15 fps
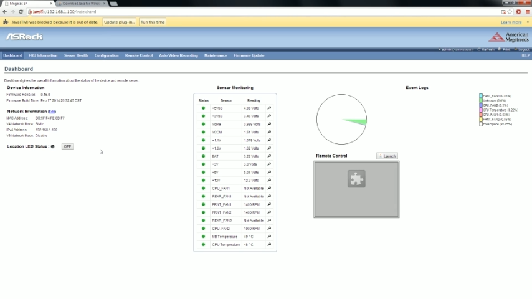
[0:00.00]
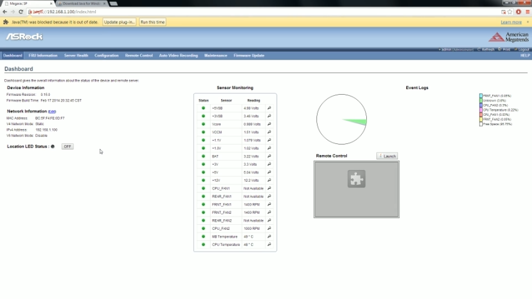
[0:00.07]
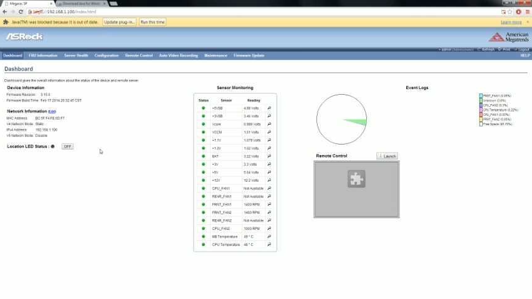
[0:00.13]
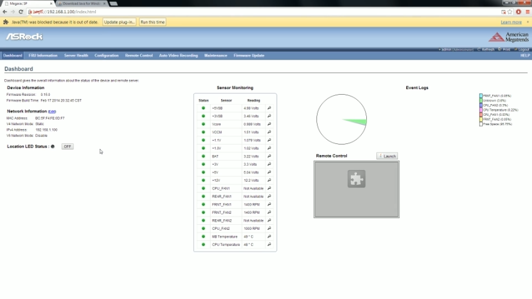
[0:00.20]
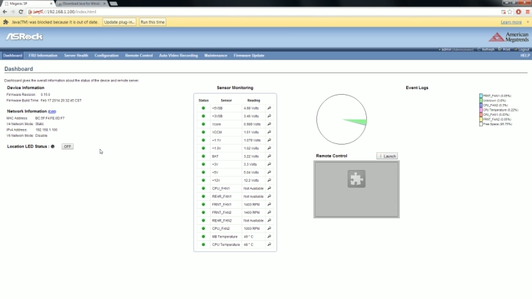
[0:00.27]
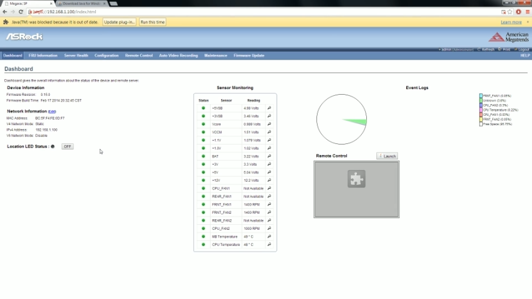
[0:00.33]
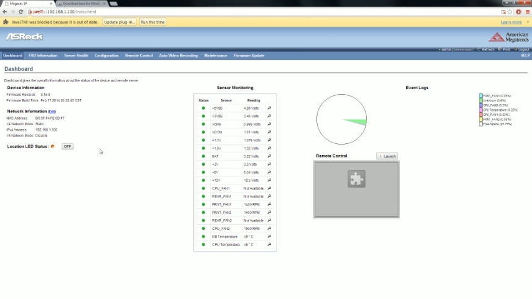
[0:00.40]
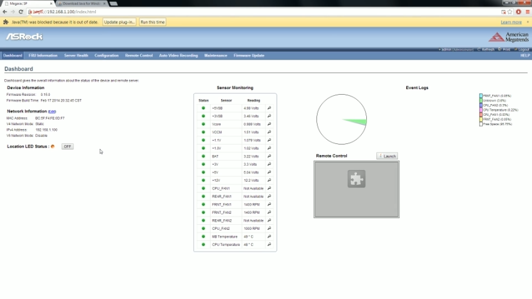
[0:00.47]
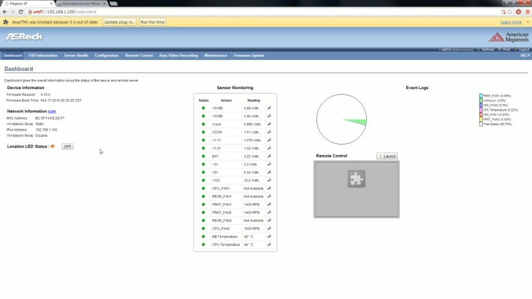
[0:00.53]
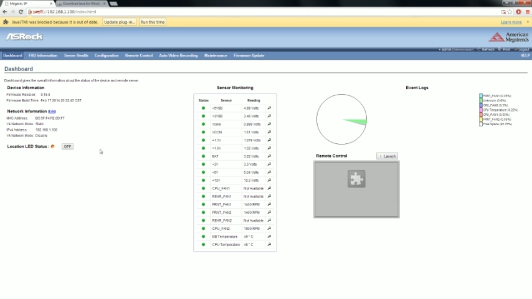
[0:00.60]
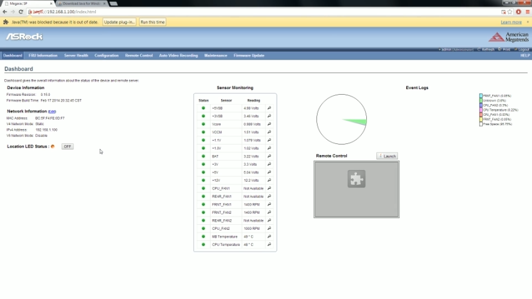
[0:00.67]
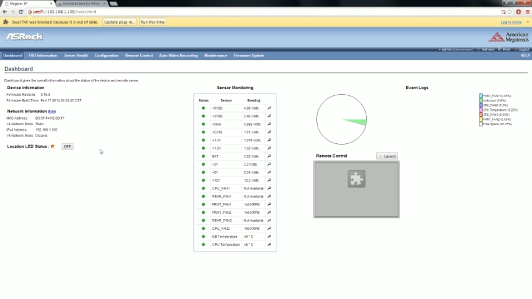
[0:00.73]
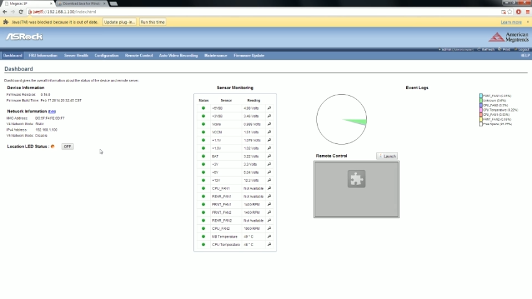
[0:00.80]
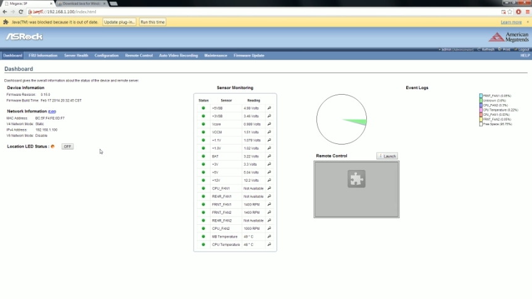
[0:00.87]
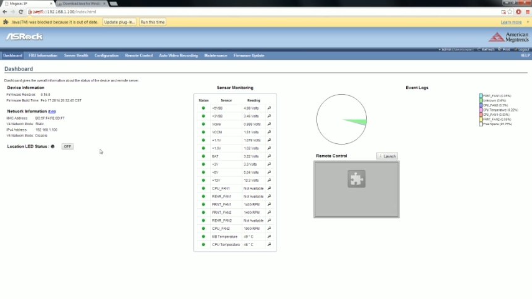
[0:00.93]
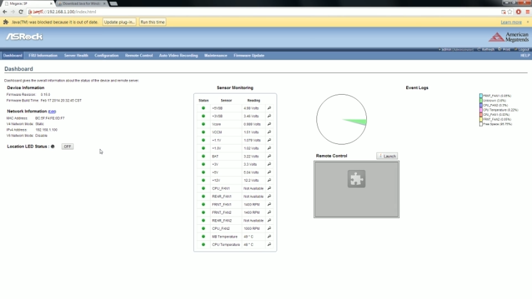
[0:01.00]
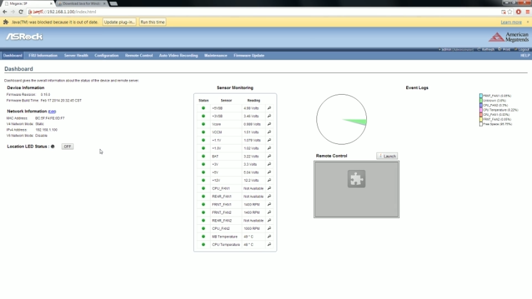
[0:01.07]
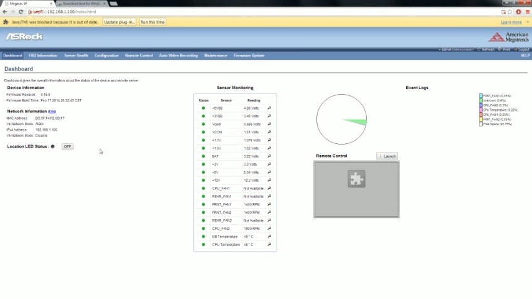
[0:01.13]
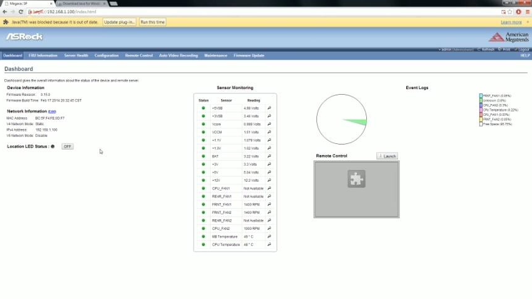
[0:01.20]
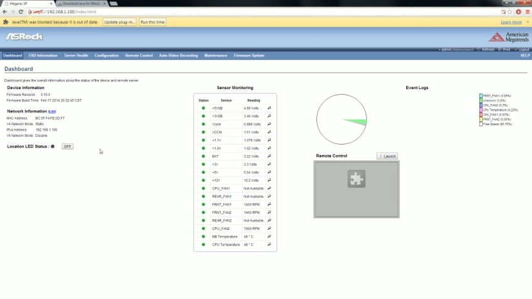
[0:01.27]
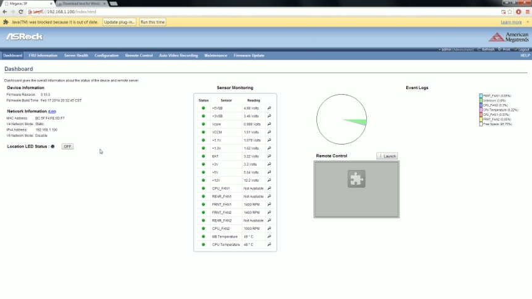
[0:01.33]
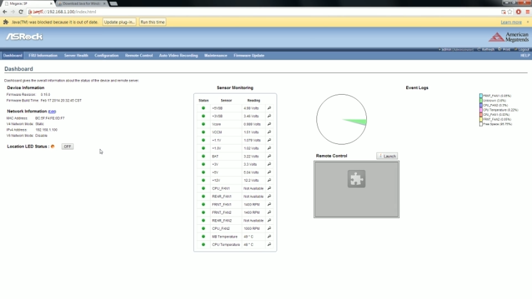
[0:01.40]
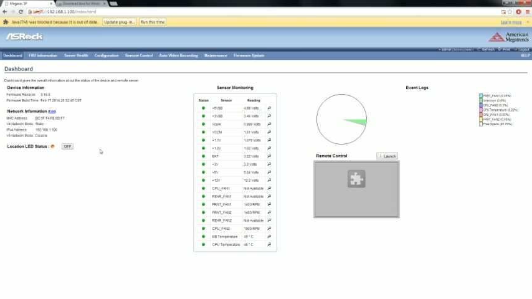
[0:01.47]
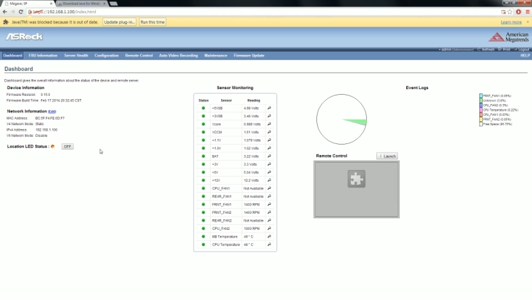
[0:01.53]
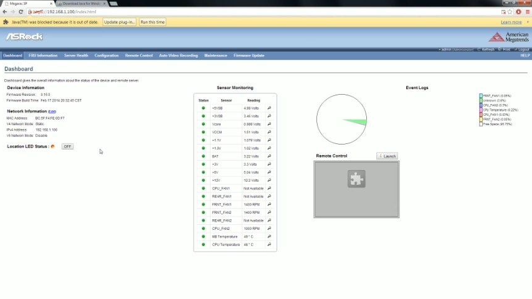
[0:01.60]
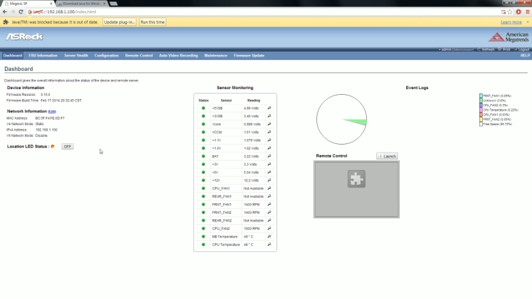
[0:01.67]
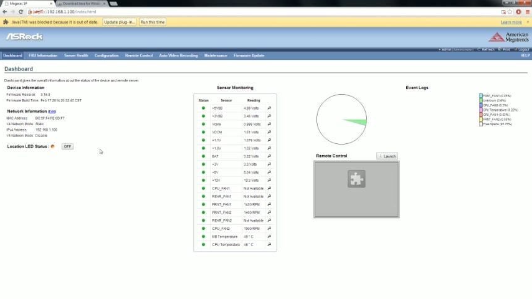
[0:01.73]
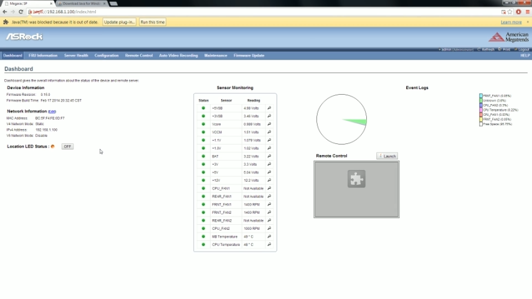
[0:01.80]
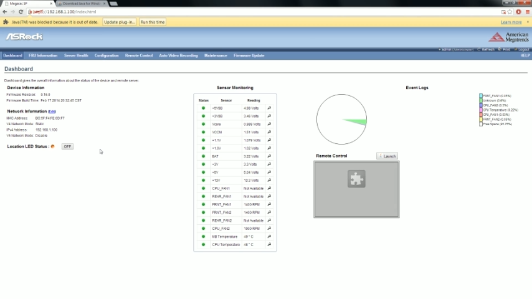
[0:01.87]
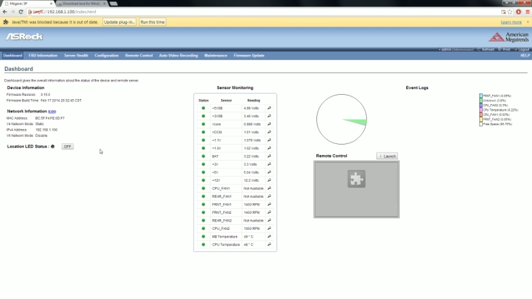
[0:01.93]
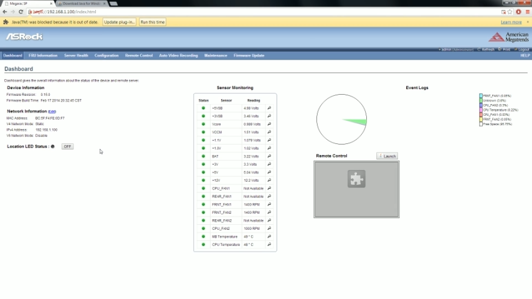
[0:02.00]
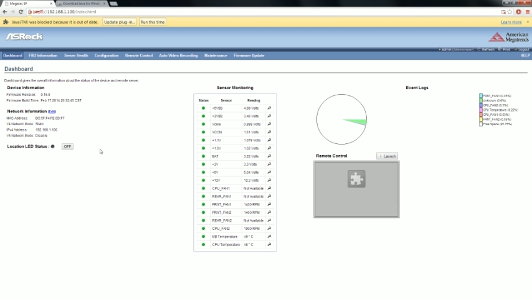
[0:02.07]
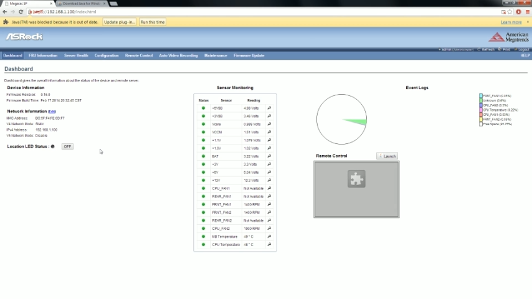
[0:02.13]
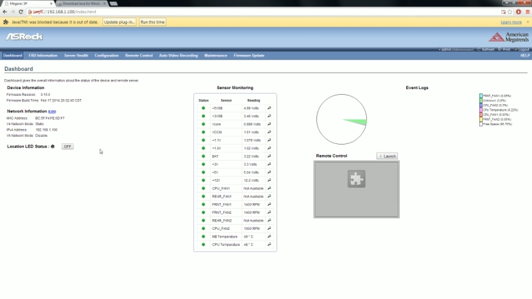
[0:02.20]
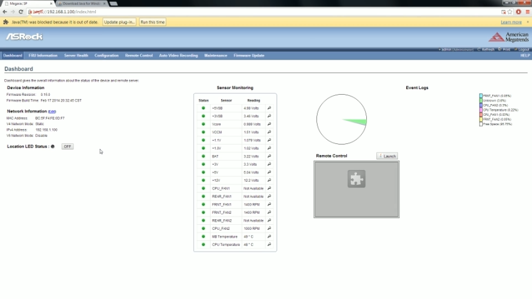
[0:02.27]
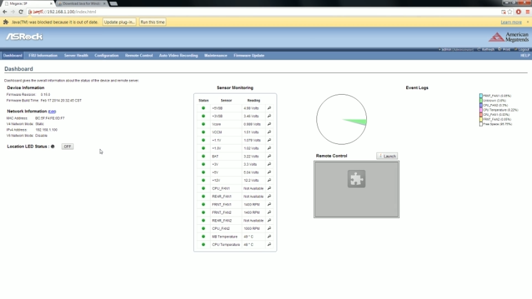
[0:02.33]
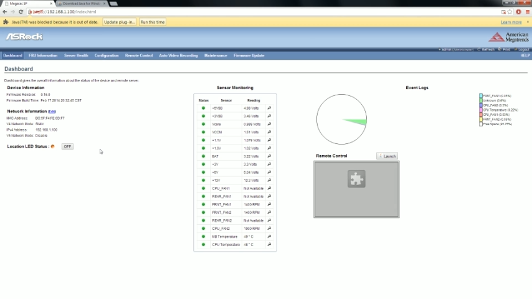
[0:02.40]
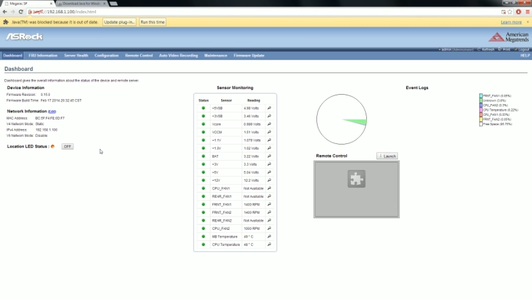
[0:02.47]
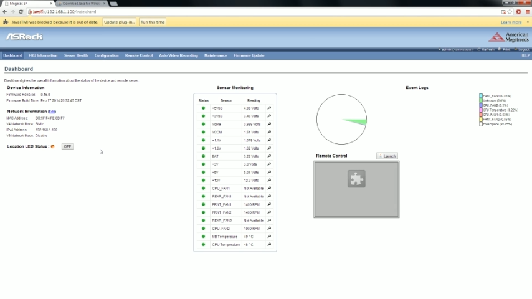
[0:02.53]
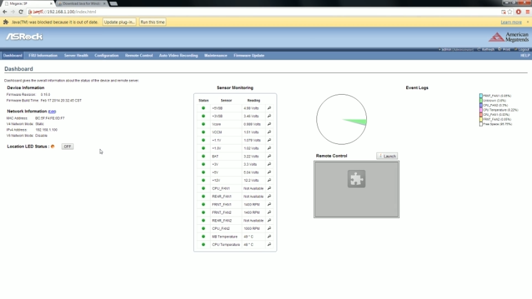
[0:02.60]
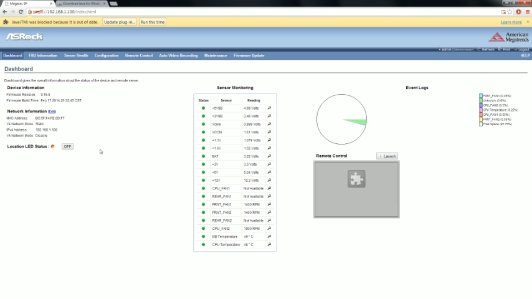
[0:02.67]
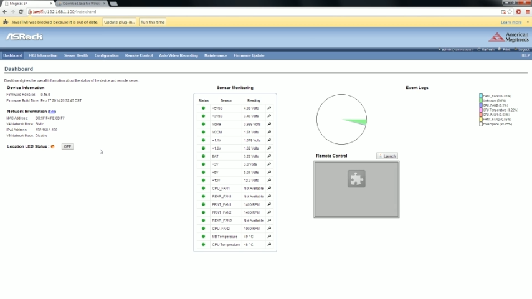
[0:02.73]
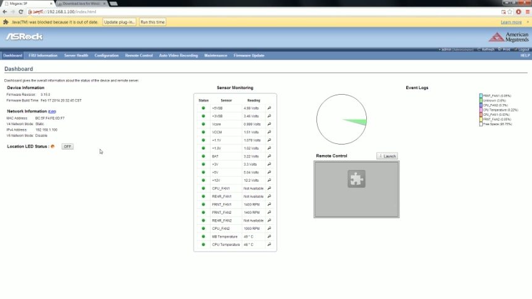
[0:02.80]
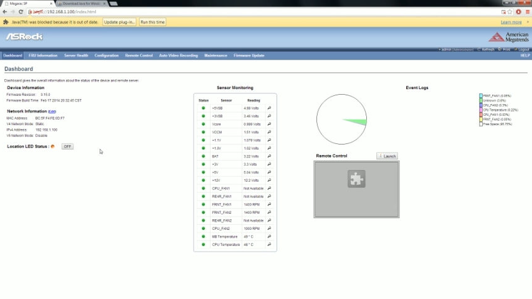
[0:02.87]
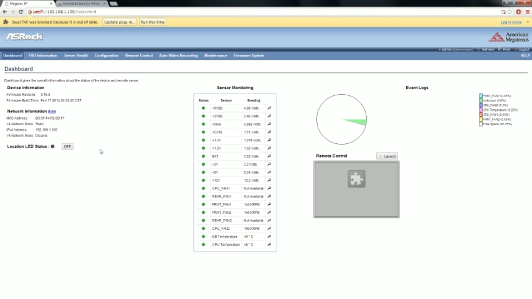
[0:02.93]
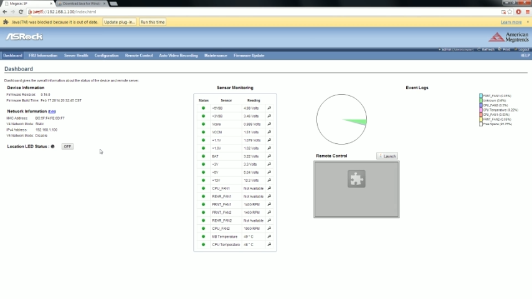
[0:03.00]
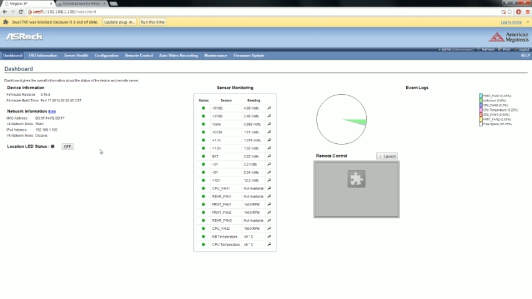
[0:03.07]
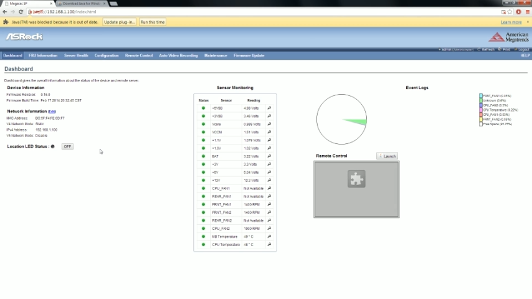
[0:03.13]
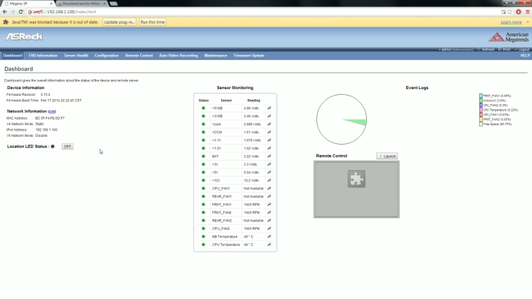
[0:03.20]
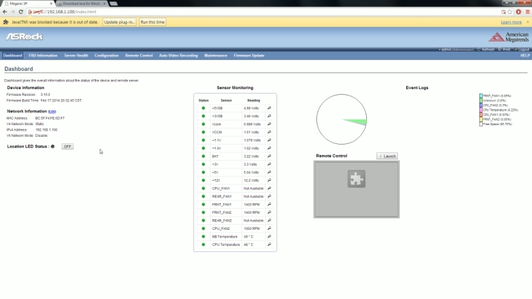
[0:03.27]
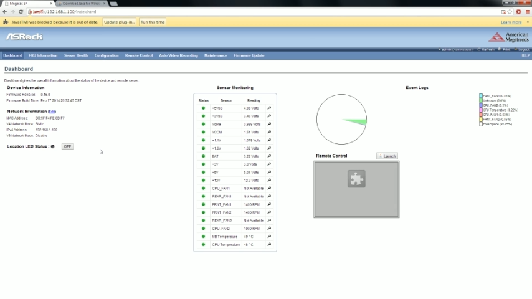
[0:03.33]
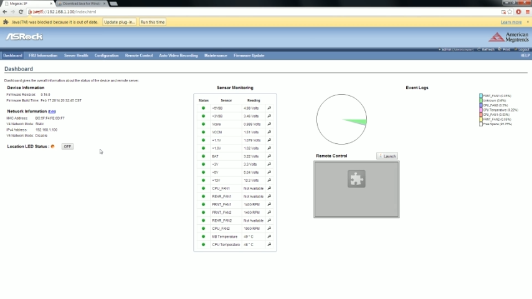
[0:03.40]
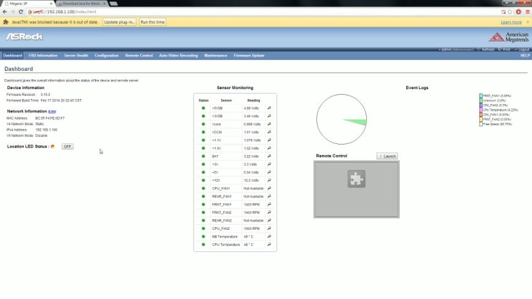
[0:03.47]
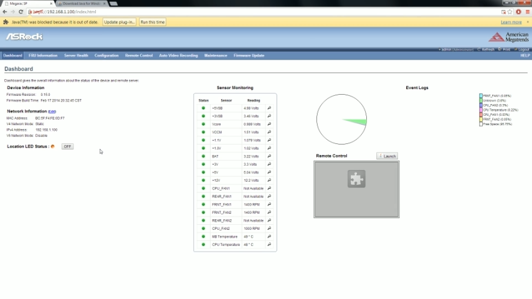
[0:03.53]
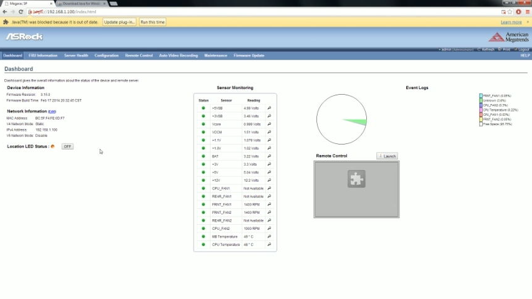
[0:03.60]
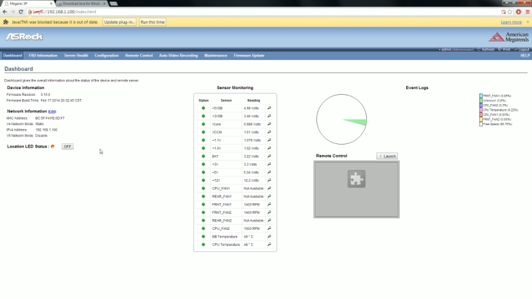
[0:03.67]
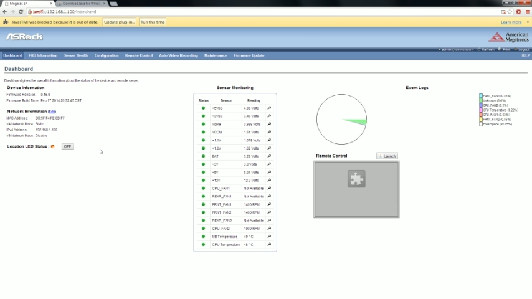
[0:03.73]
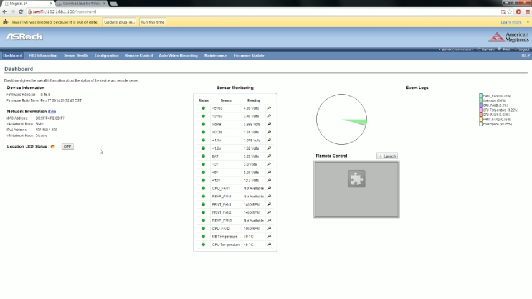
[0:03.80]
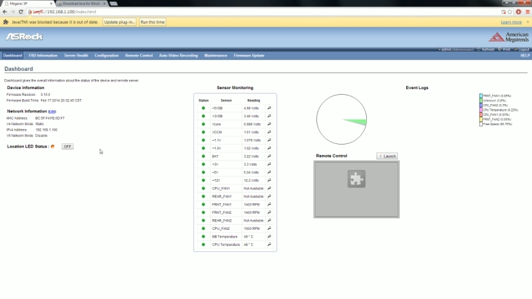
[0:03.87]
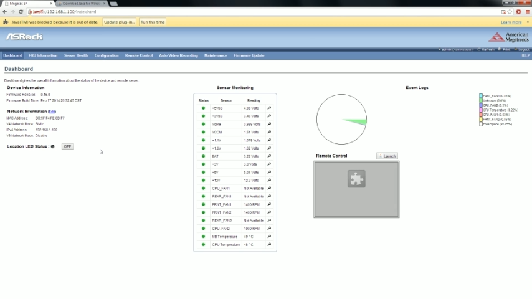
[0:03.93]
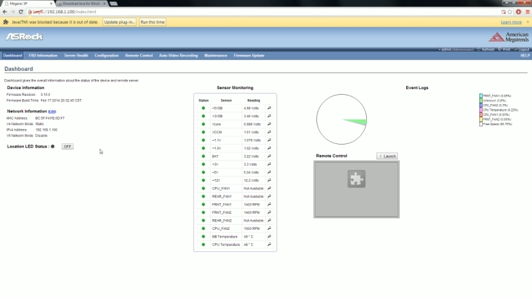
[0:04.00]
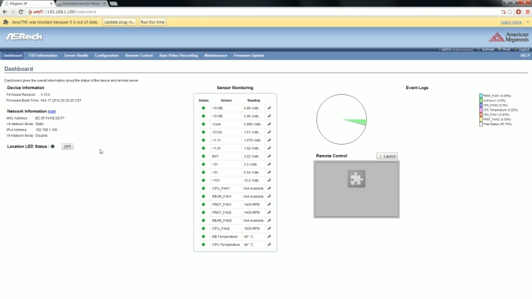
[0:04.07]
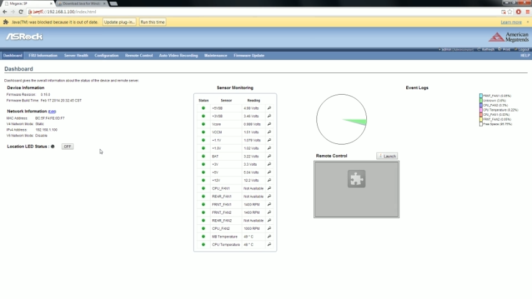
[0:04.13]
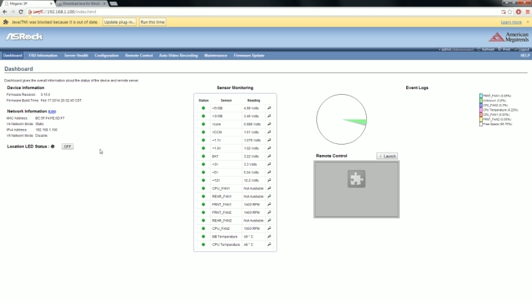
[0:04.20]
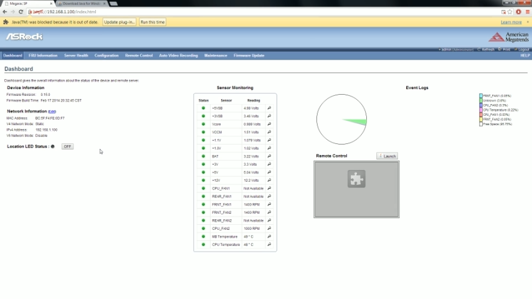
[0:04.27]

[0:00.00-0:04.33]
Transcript: No face is visible, so there are no lips to read.